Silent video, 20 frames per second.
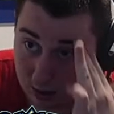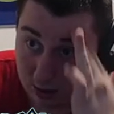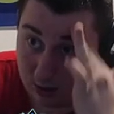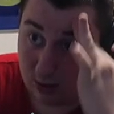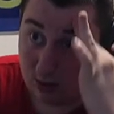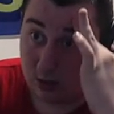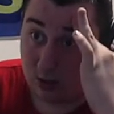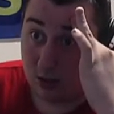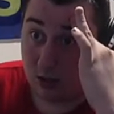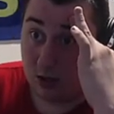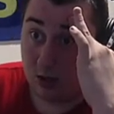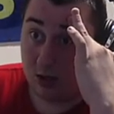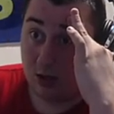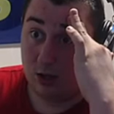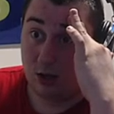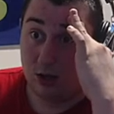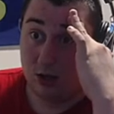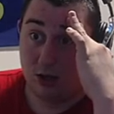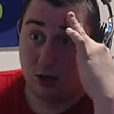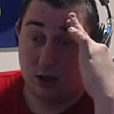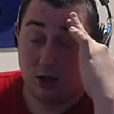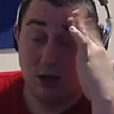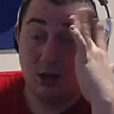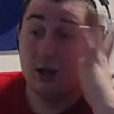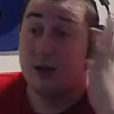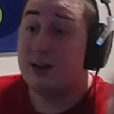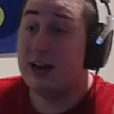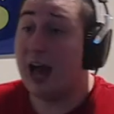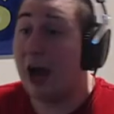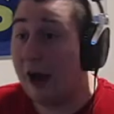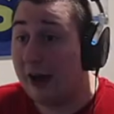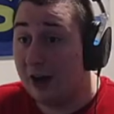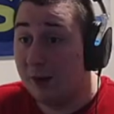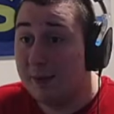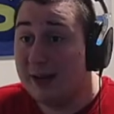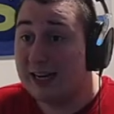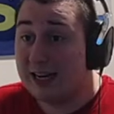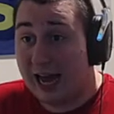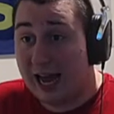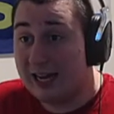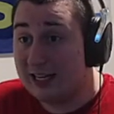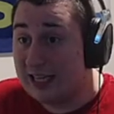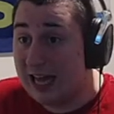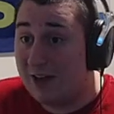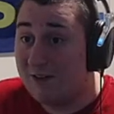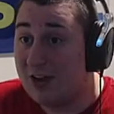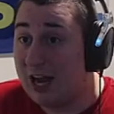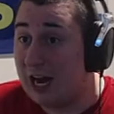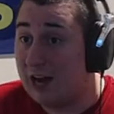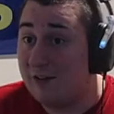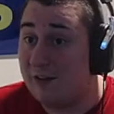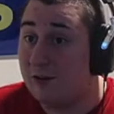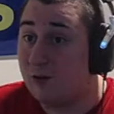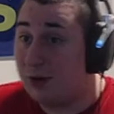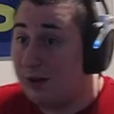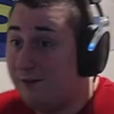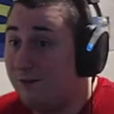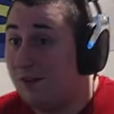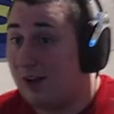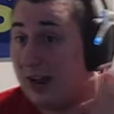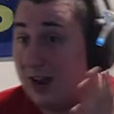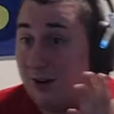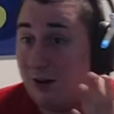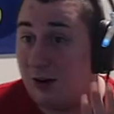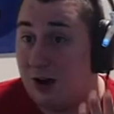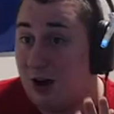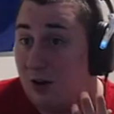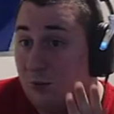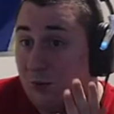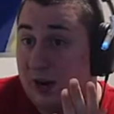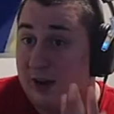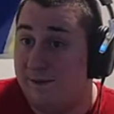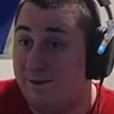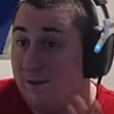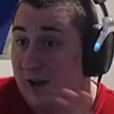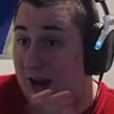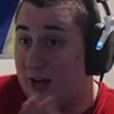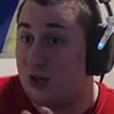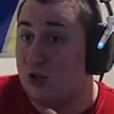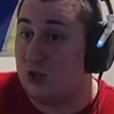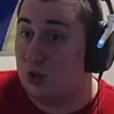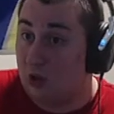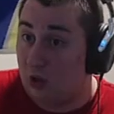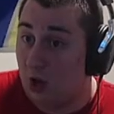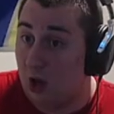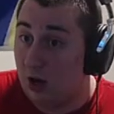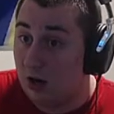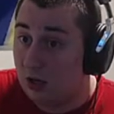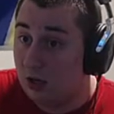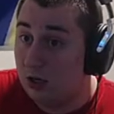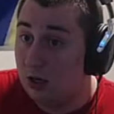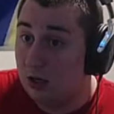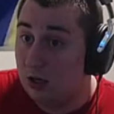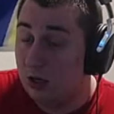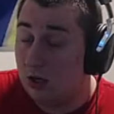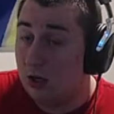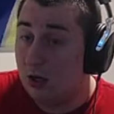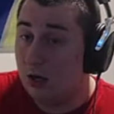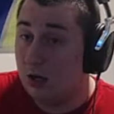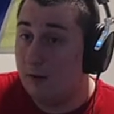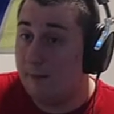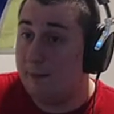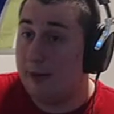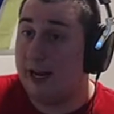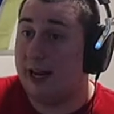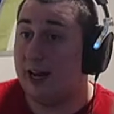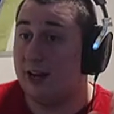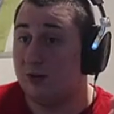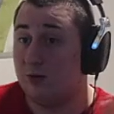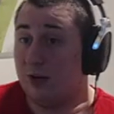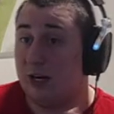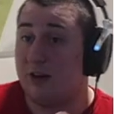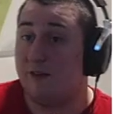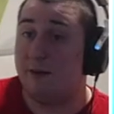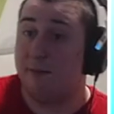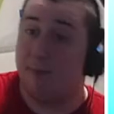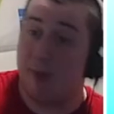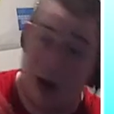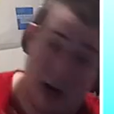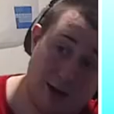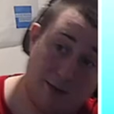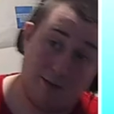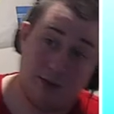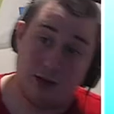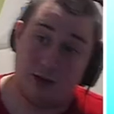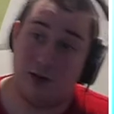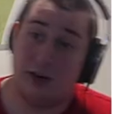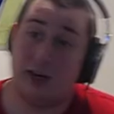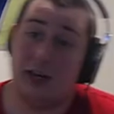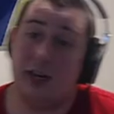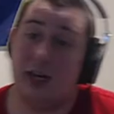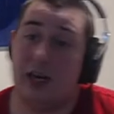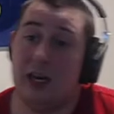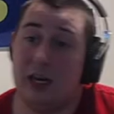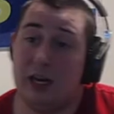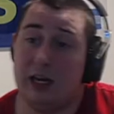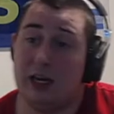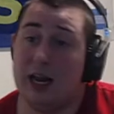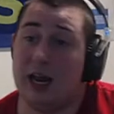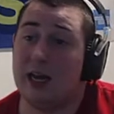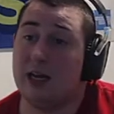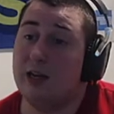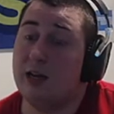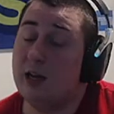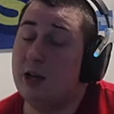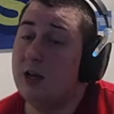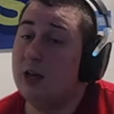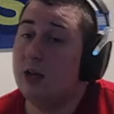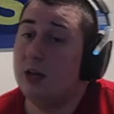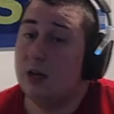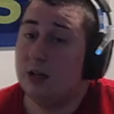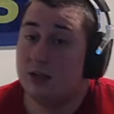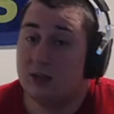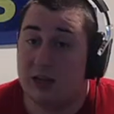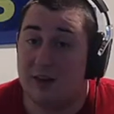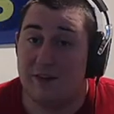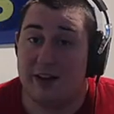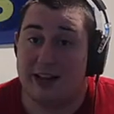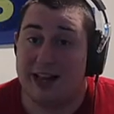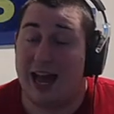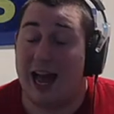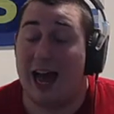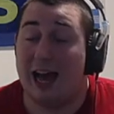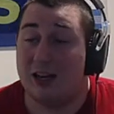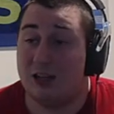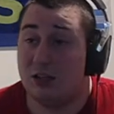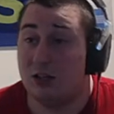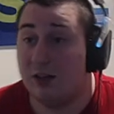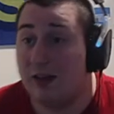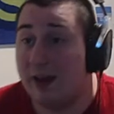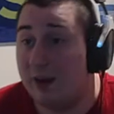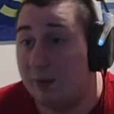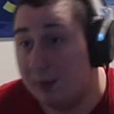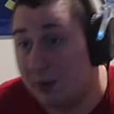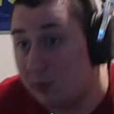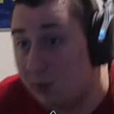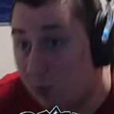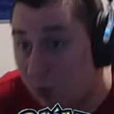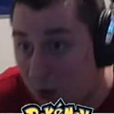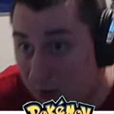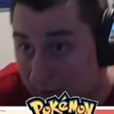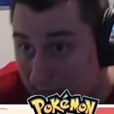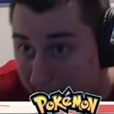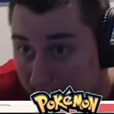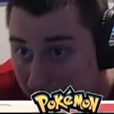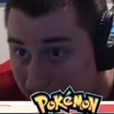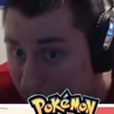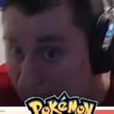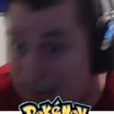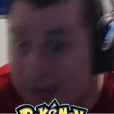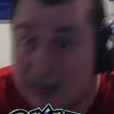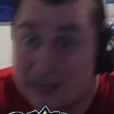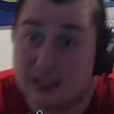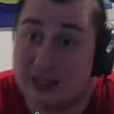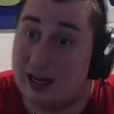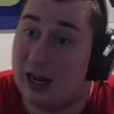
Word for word: Ooh. Now it'll be nice to have kind of a refresh, a refreshed look because we're gonna have a bottom screen and stuff like that. So that'll be cool. Like I guess